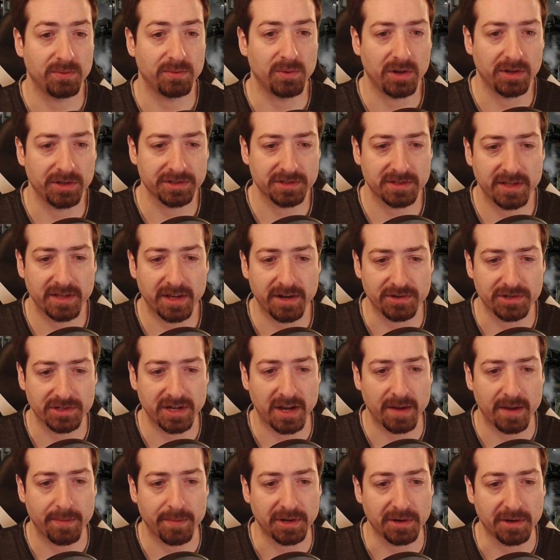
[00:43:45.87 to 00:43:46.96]
walls that are
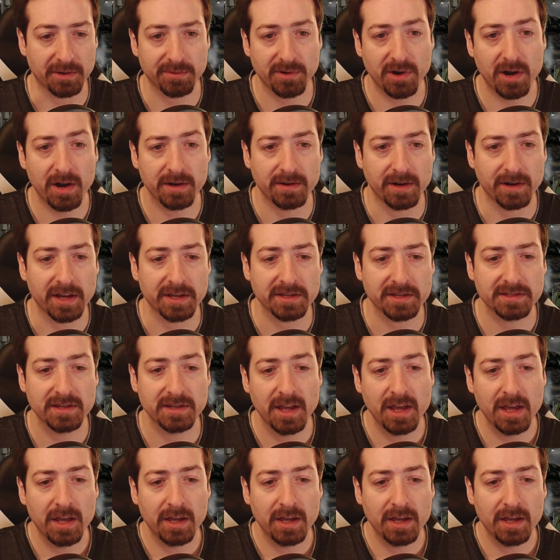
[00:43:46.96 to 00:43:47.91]
stopping your progress,